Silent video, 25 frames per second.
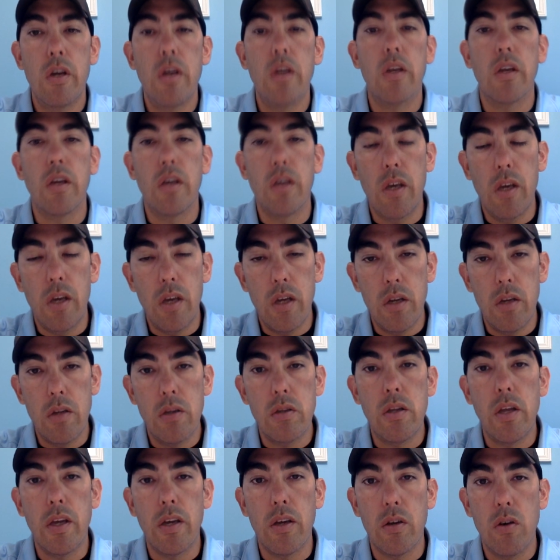And
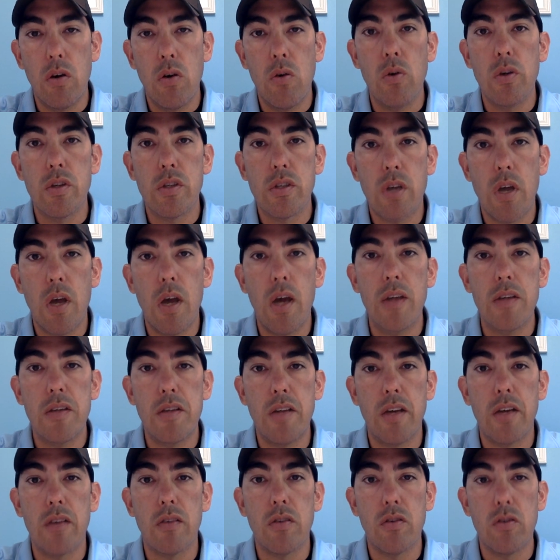again, they can always
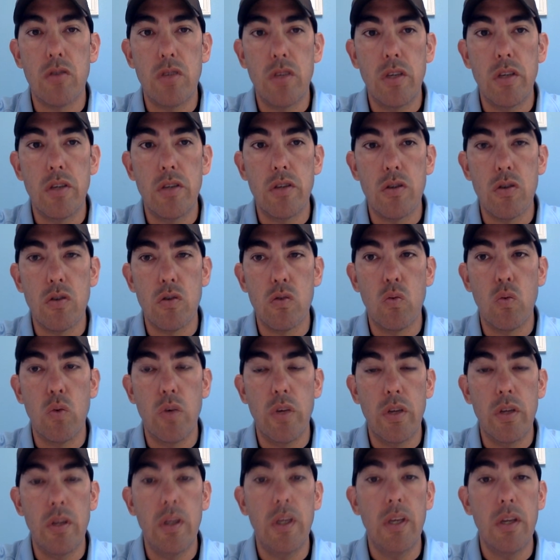contact their teachers
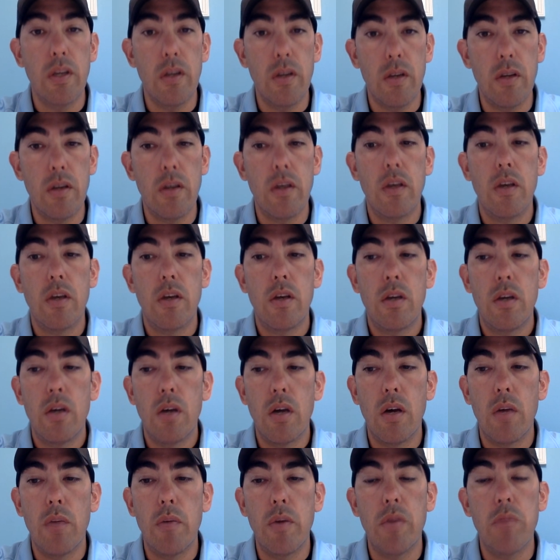when needed
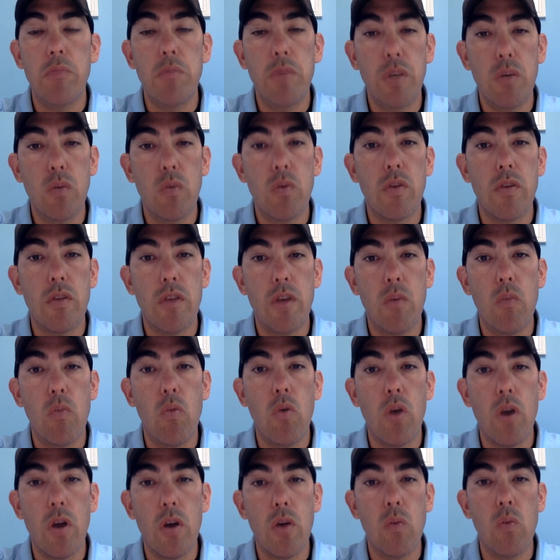and meet with them
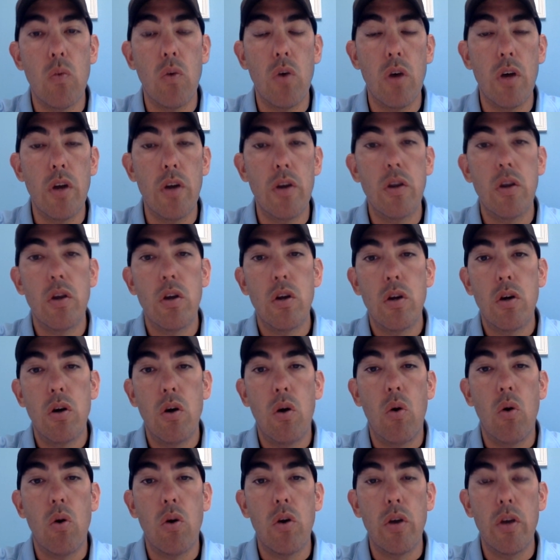one-on-one
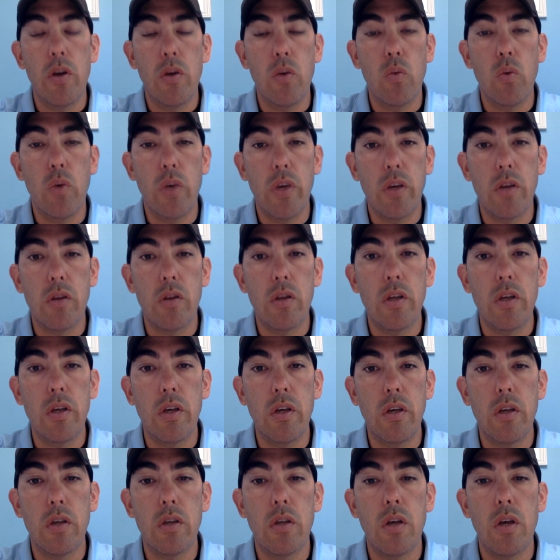or in
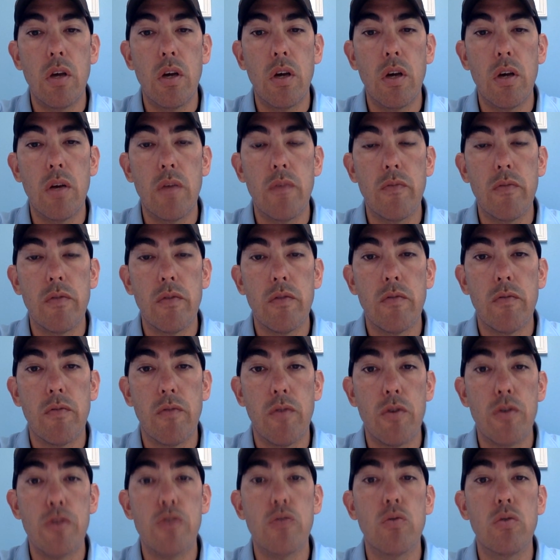weekly
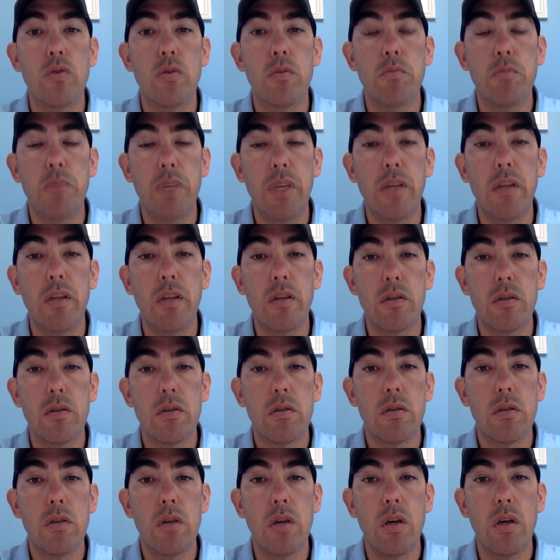virtual meeting
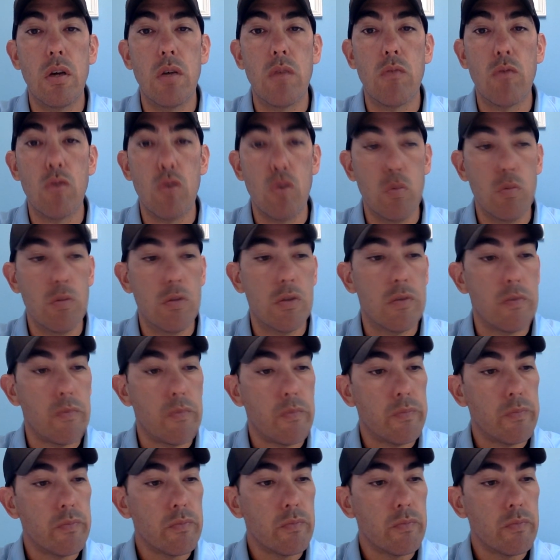rooms.